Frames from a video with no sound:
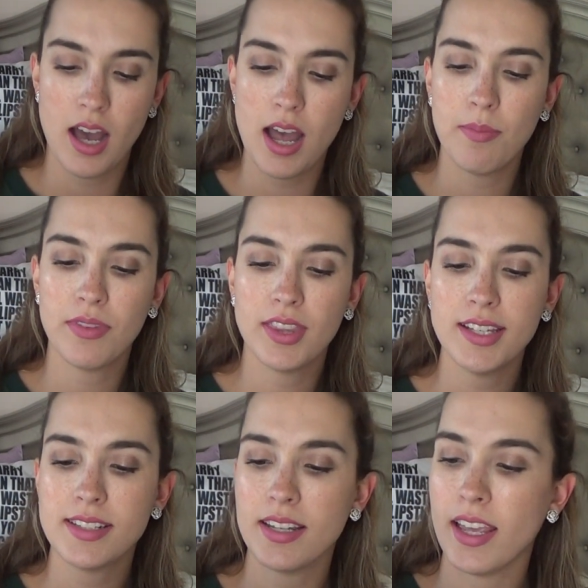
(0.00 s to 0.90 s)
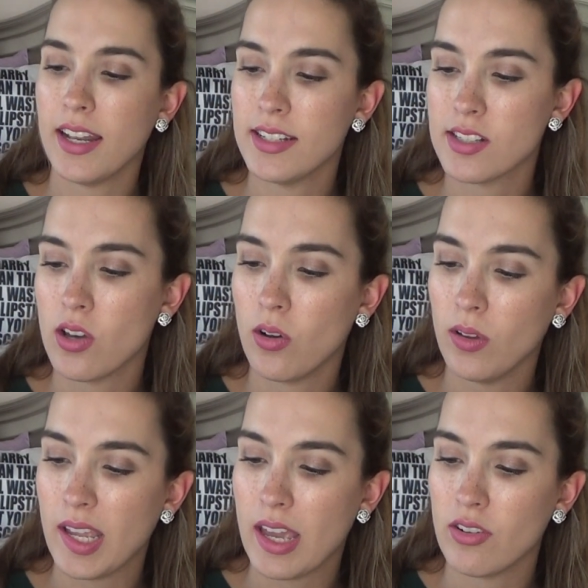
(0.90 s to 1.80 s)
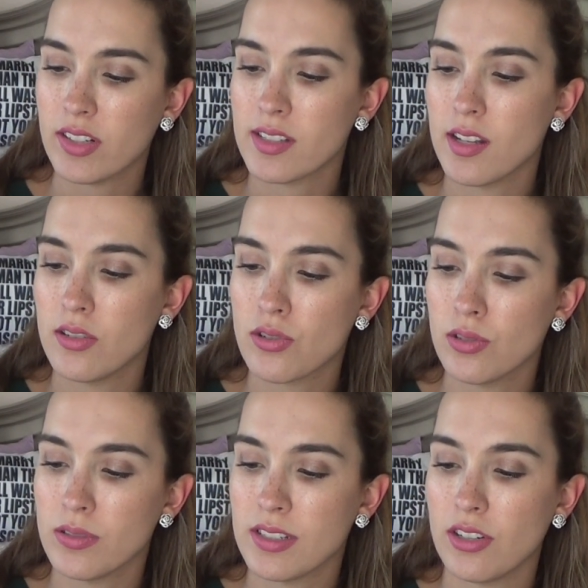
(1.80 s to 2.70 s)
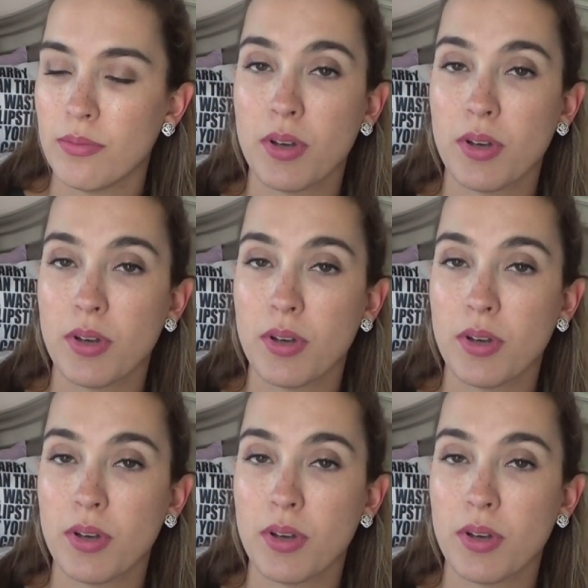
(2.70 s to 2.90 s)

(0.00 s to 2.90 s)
Um, this again is the Ole Henriksen Truth Serum